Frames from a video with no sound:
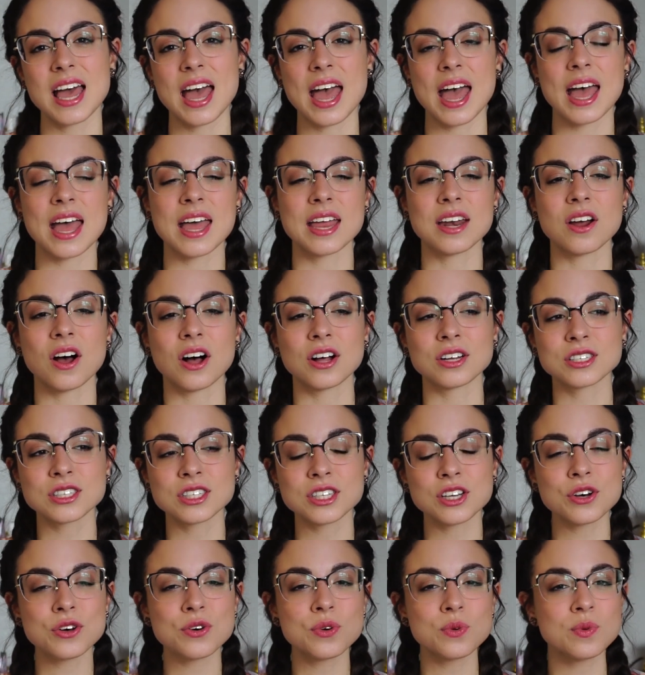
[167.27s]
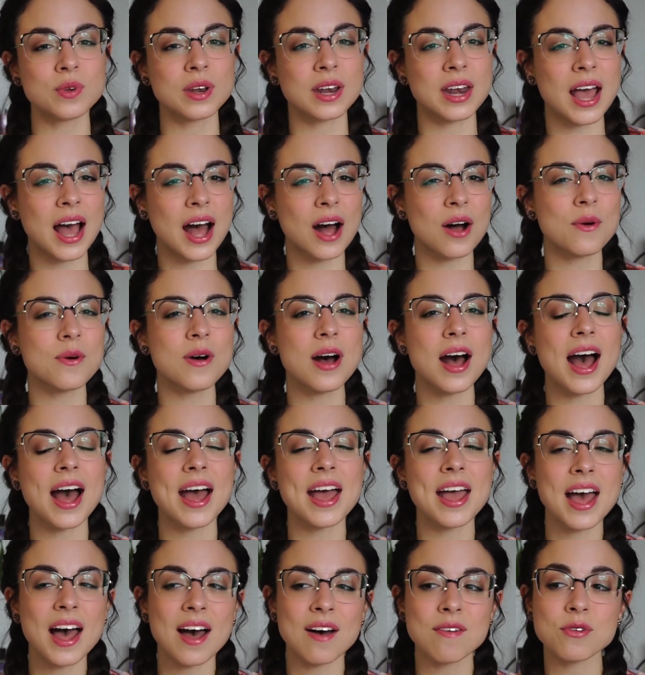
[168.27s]
And also now
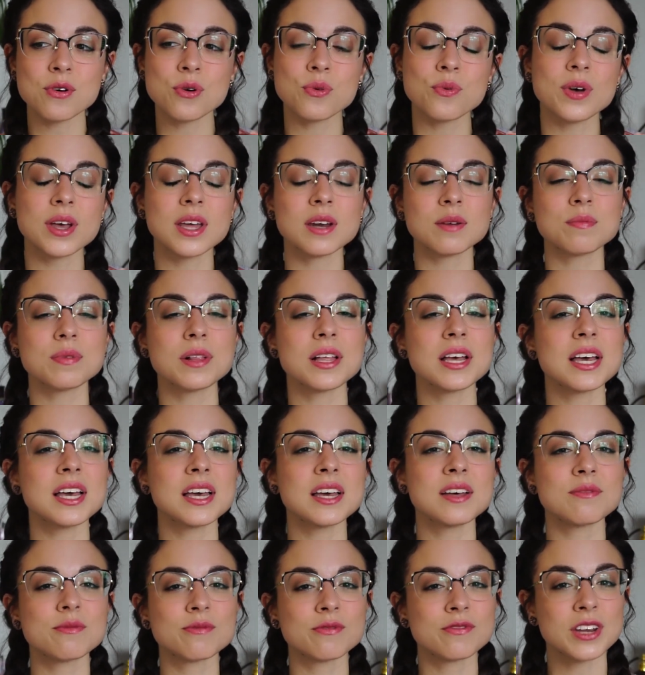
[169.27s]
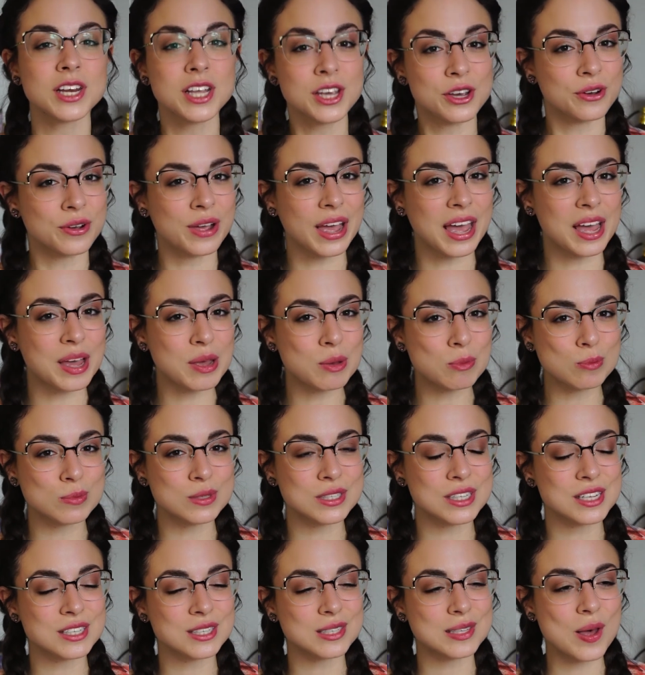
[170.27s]
I have a way to play video games.